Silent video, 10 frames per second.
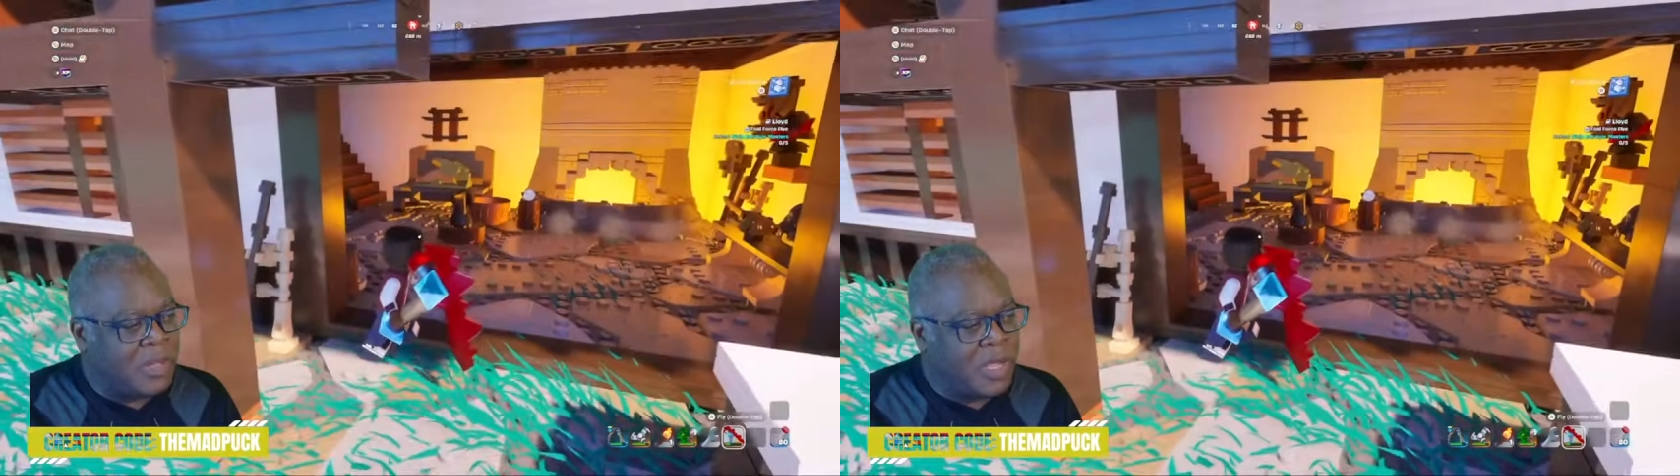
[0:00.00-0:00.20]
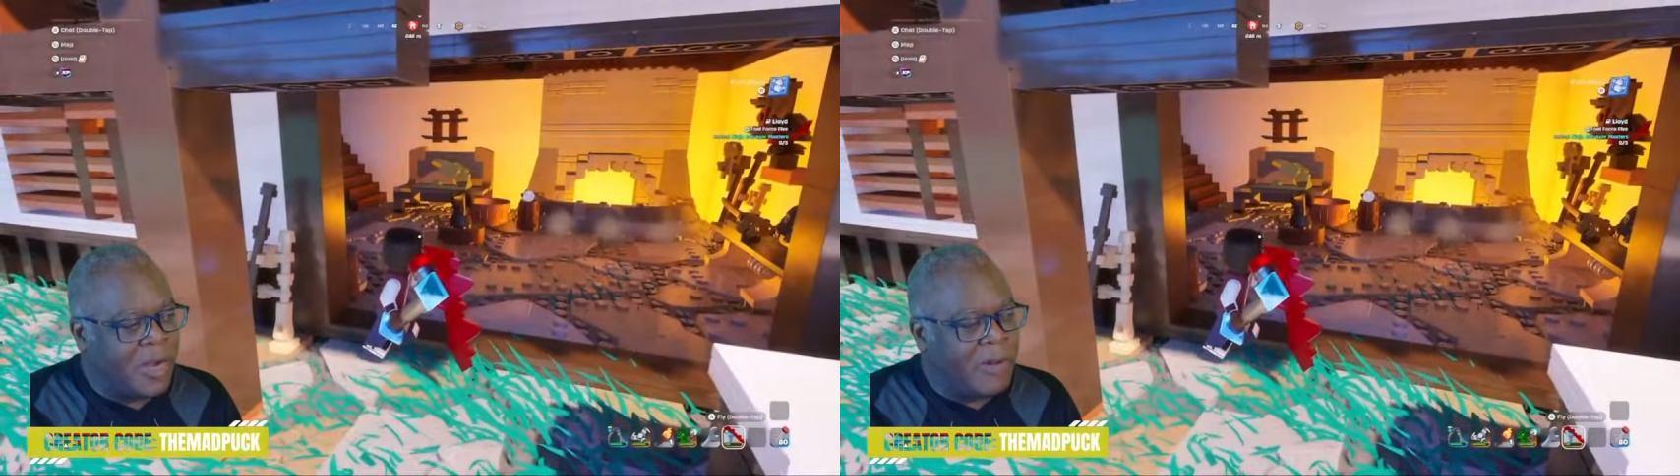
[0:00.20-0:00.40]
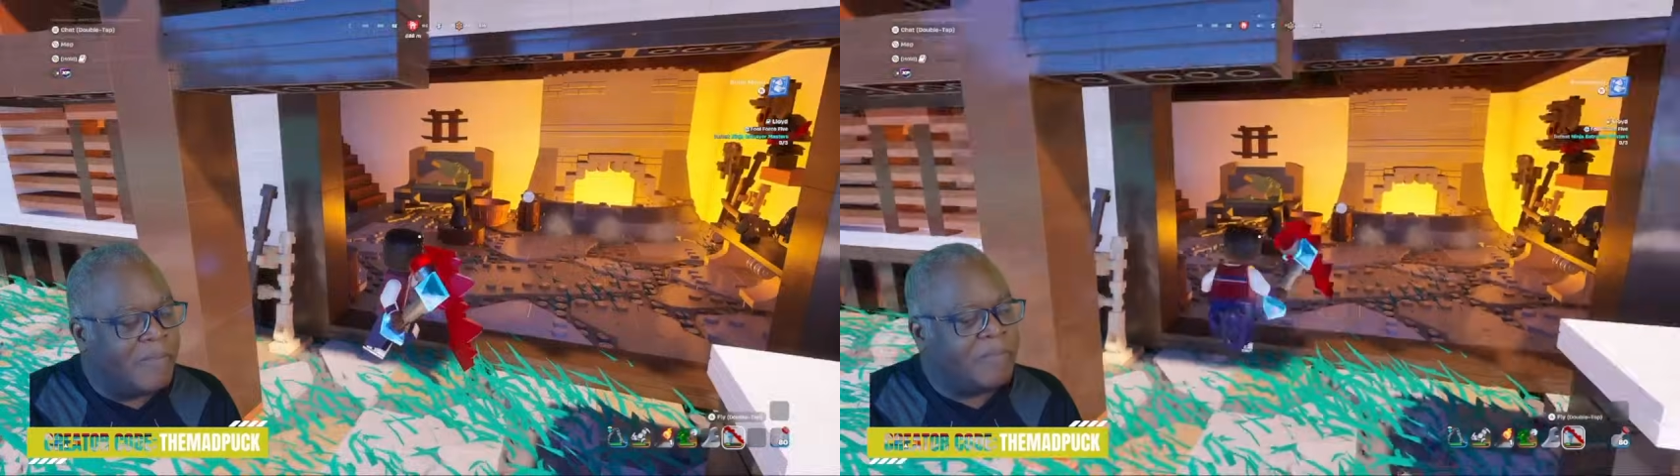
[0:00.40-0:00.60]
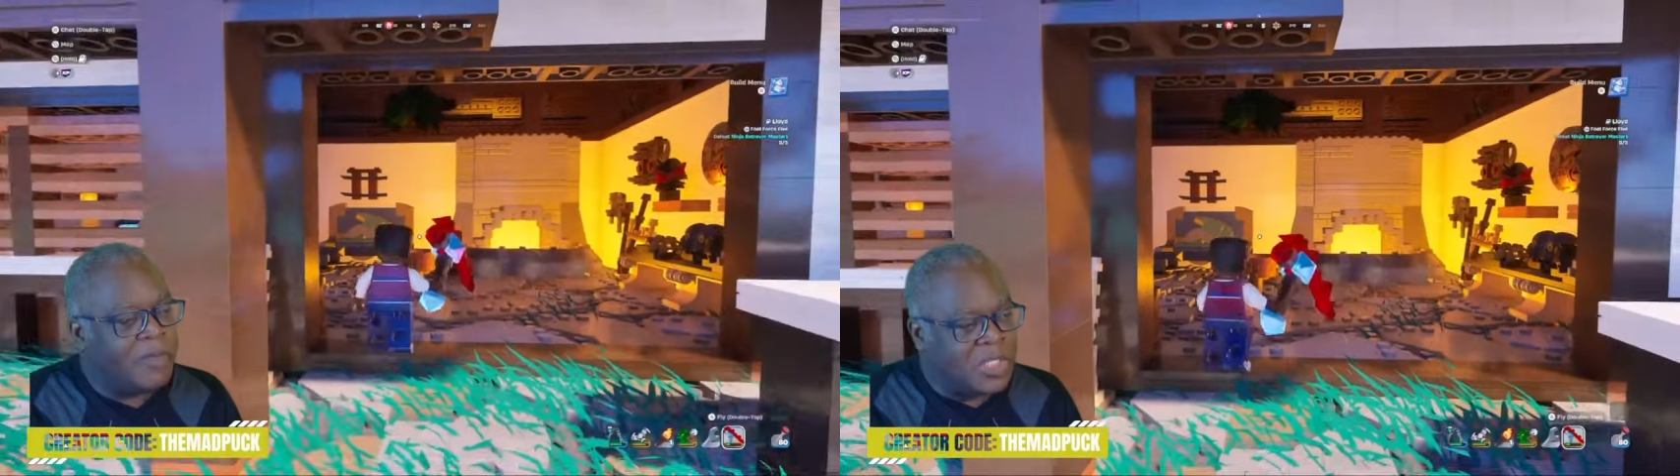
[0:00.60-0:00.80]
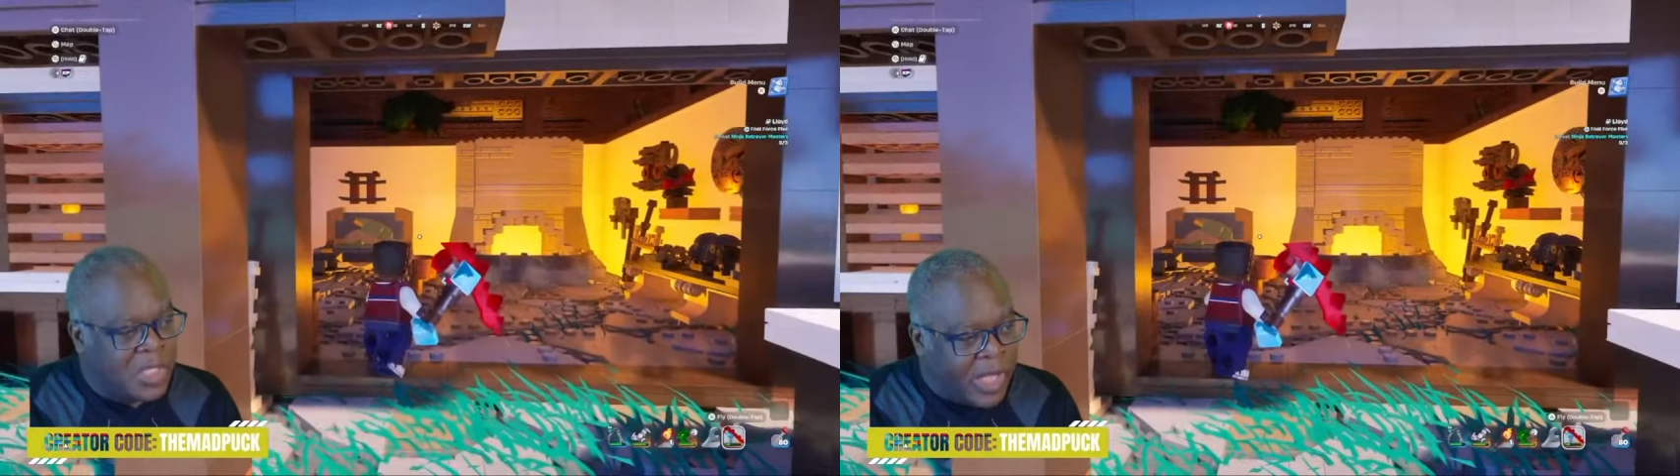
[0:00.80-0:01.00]
here.
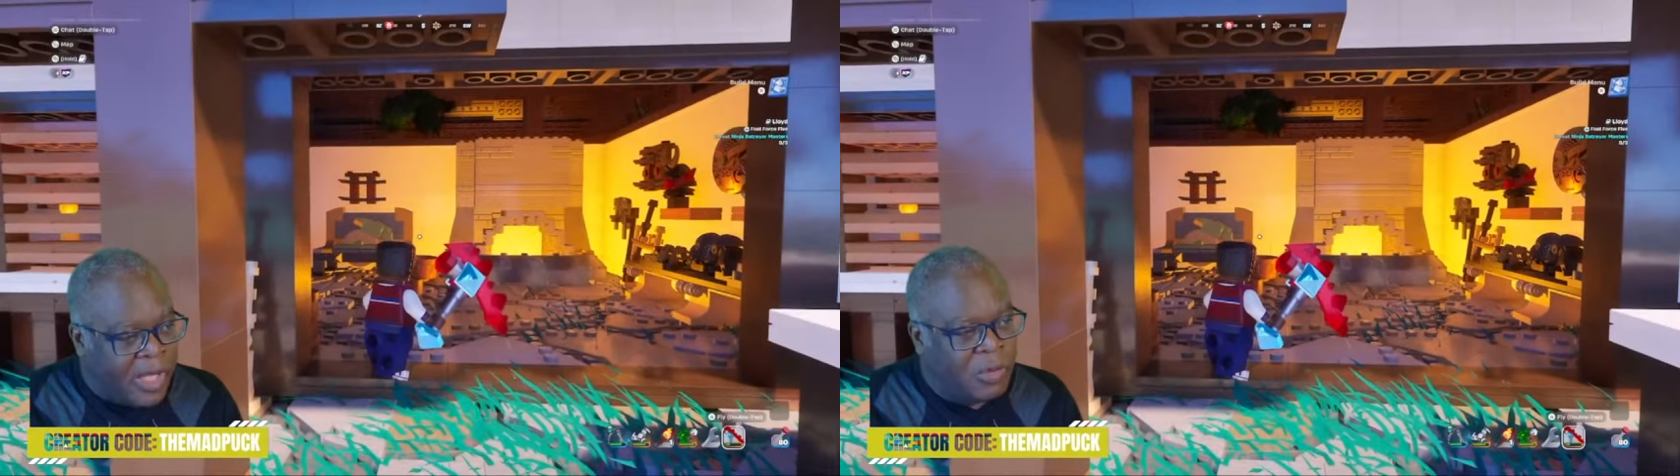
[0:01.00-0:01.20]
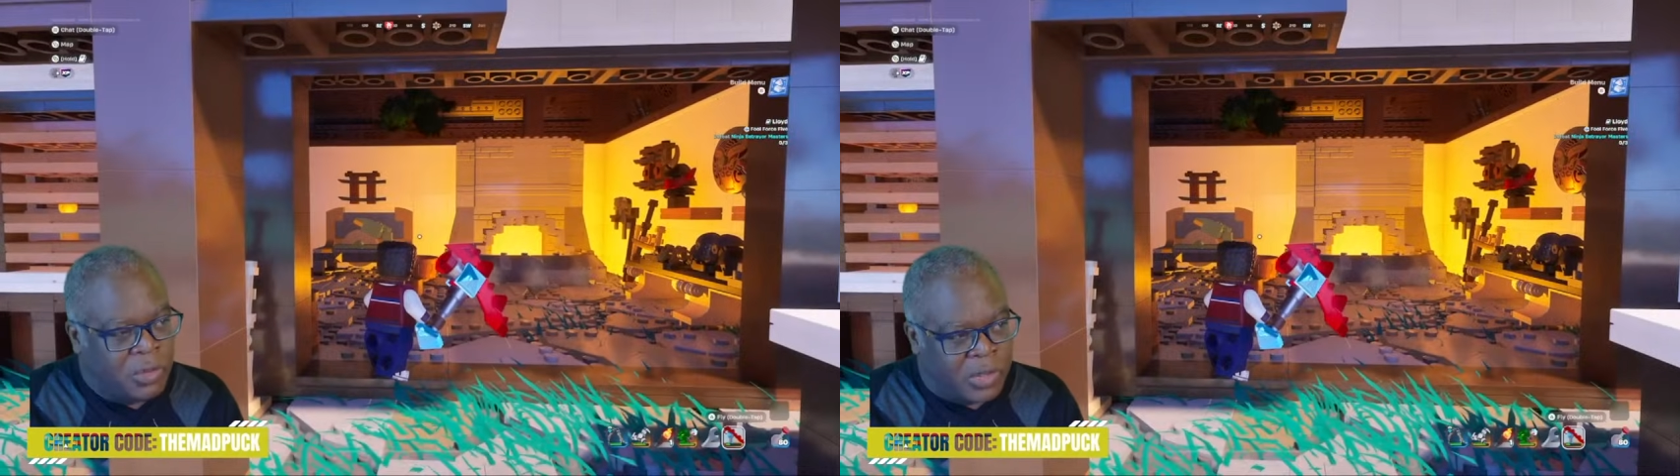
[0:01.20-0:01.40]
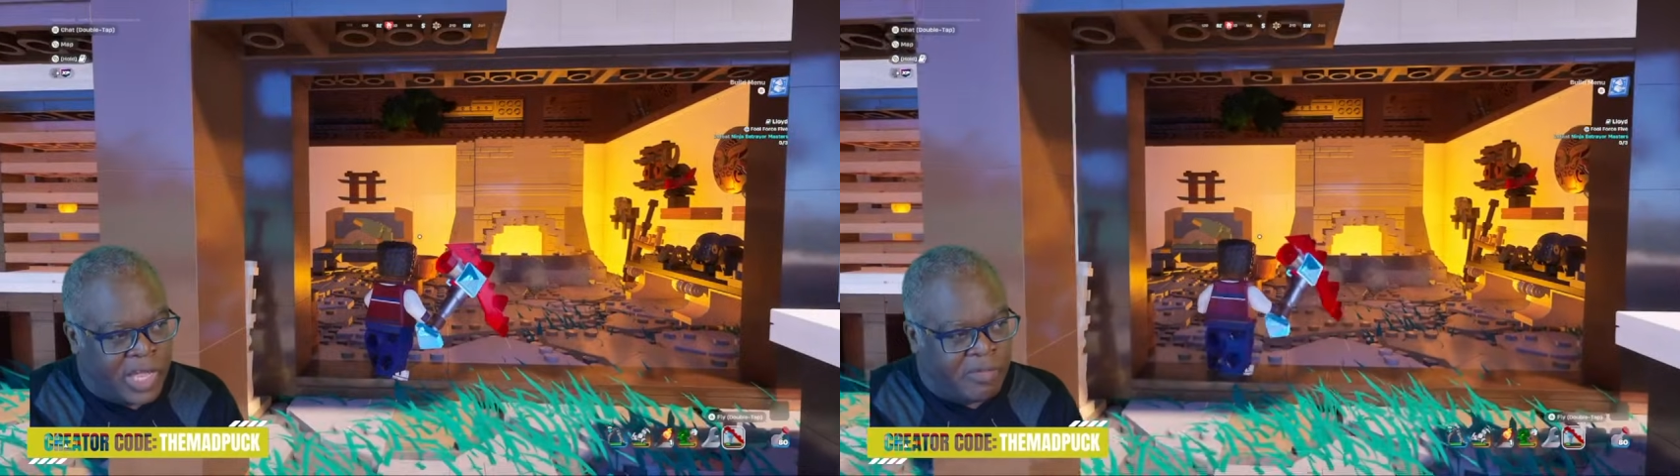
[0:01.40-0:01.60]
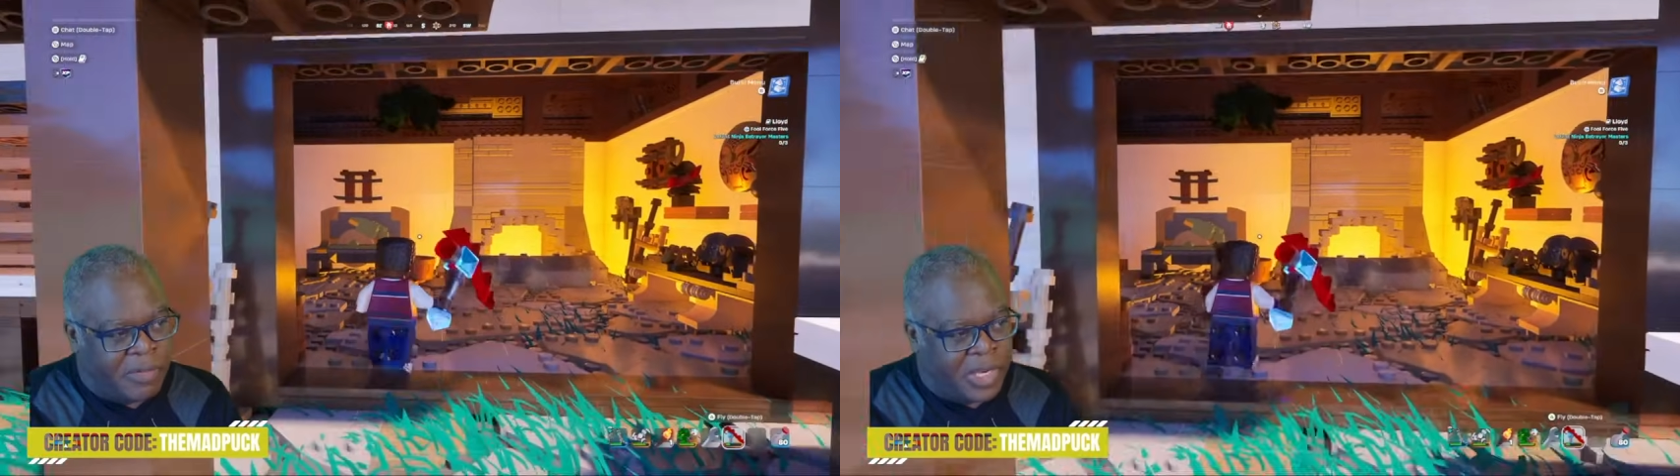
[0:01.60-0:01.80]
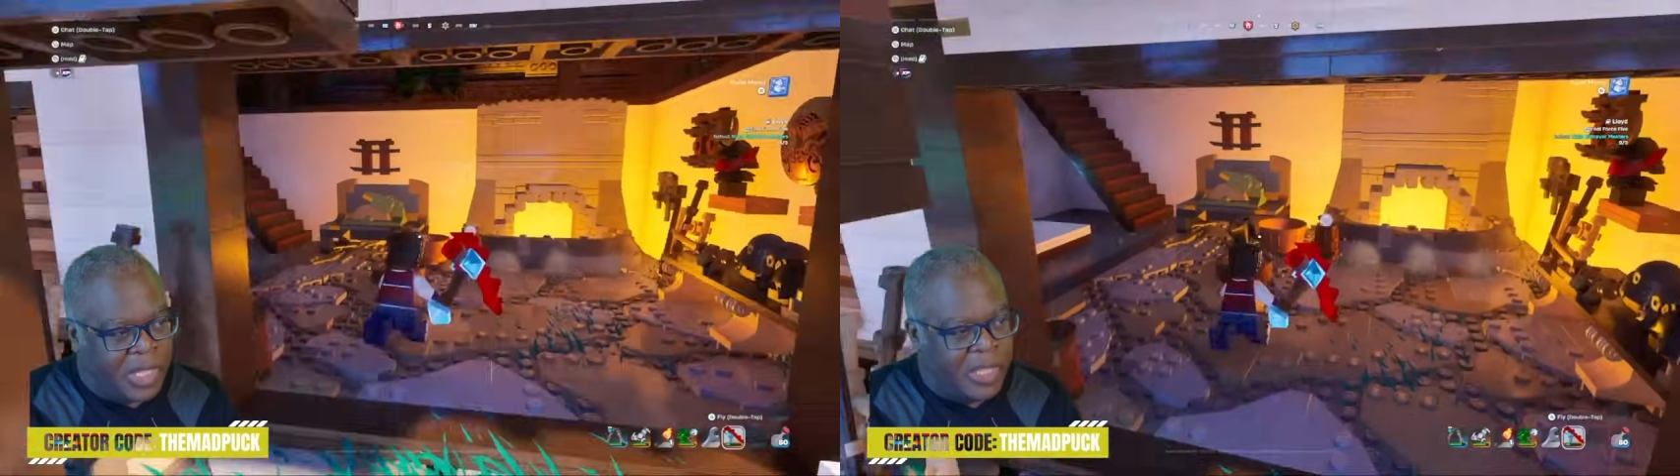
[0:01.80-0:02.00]
This is a guy who's going to have
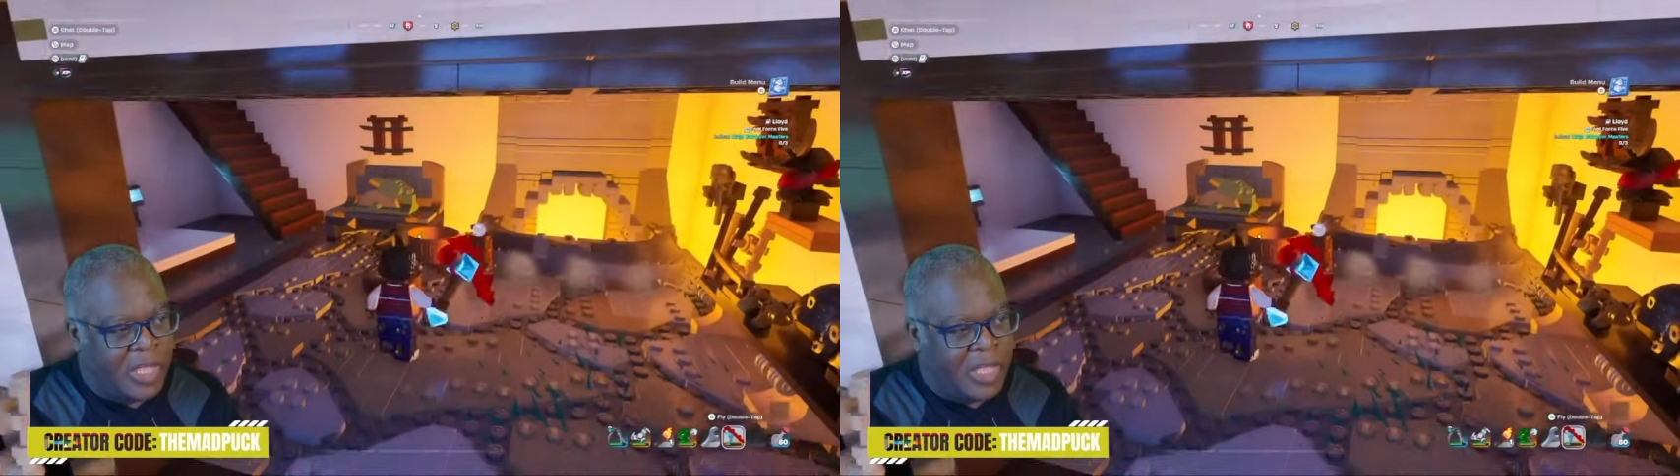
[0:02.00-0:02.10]
money.